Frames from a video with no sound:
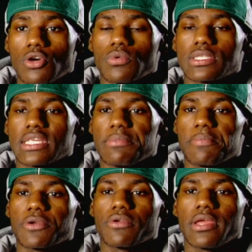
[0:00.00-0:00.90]
no one's seen me
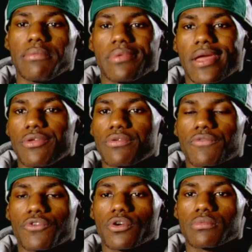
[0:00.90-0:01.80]
put on an NBA
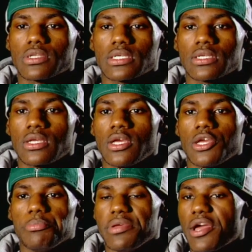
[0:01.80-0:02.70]
uniform to
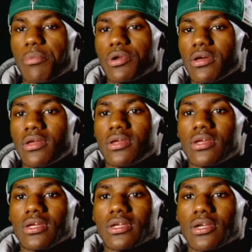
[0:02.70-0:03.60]
be able to
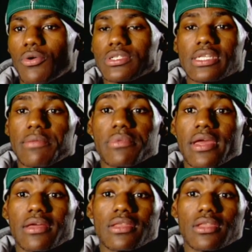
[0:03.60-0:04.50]
go into the
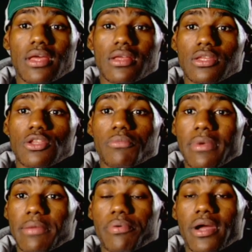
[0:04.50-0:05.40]
NBA and, you know,
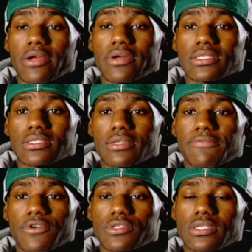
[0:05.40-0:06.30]
make progress the
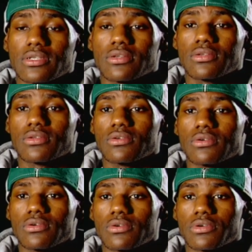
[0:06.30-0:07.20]
first year
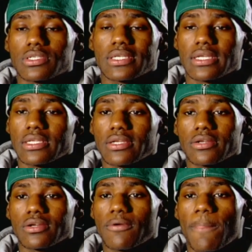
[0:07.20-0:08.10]
or the second
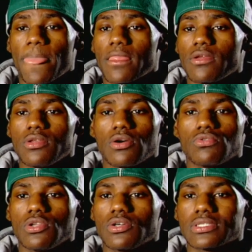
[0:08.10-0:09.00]
year. You know,
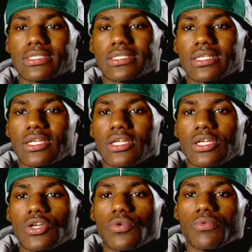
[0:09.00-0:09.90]
who knows? Is
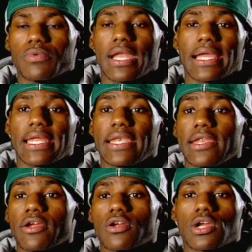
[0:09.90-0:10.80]
when I get
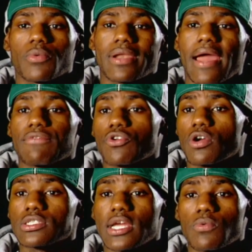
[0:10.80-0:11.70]
there, when I have to
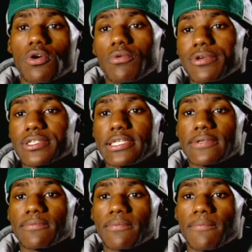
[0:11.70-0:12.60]
cross that road, we'll see.